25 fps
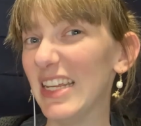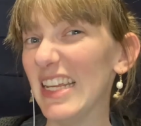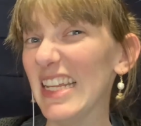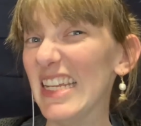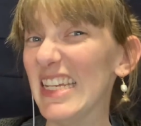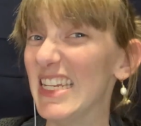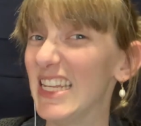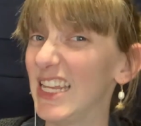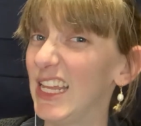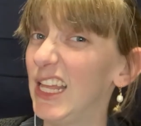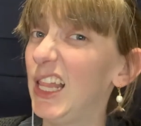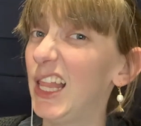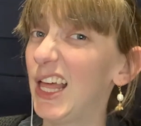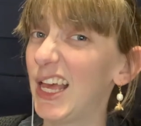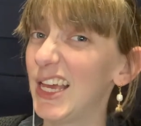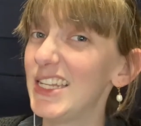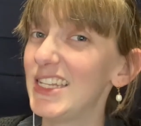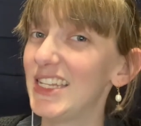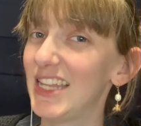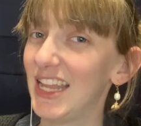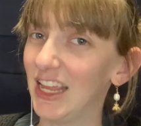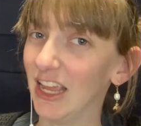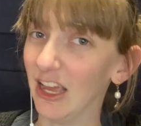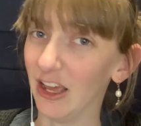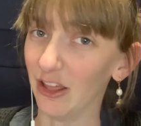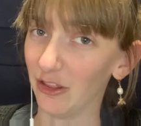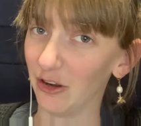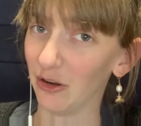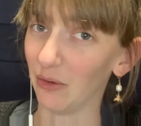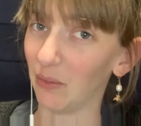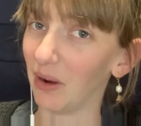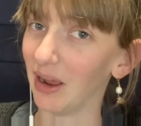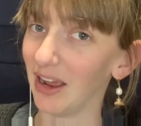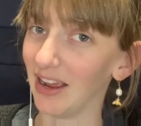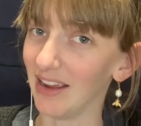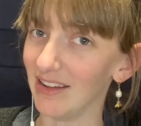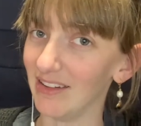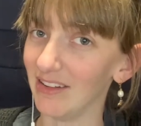until I say
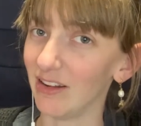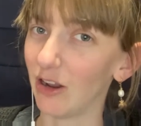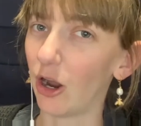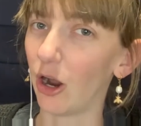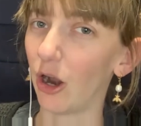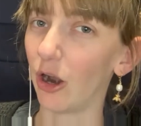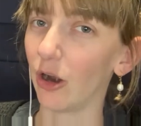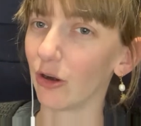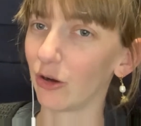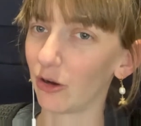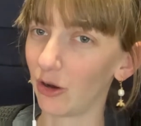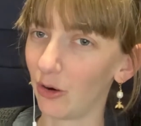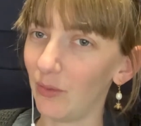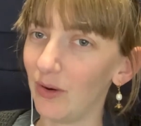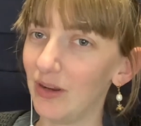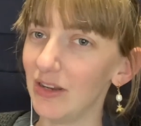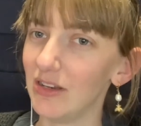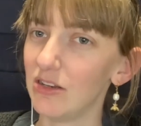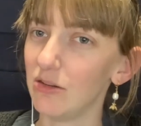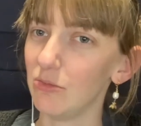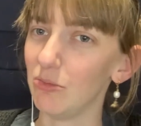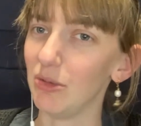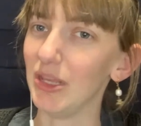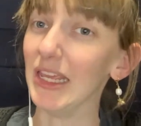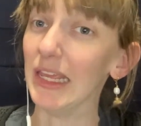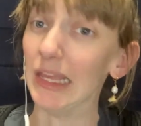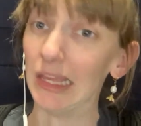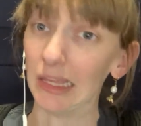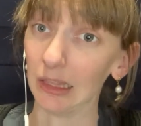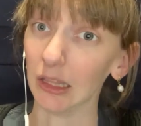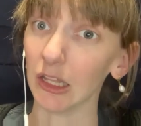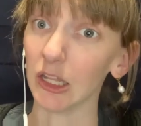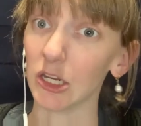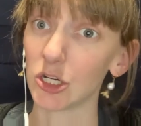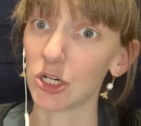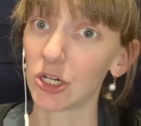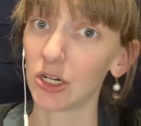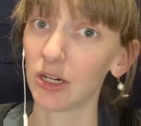otherwise, are going to be
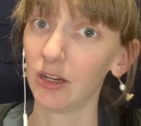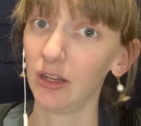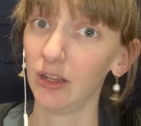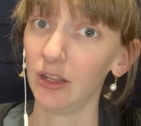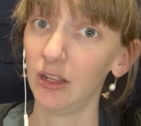English.